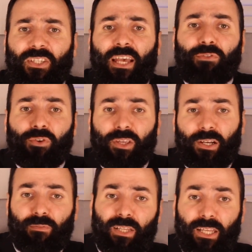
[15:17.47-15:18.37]
after the
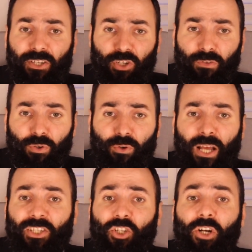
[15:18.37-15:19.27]
revelation of the
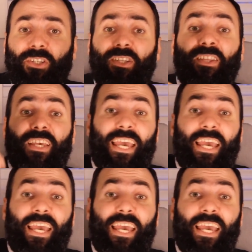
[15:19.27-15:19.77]
Quran started in the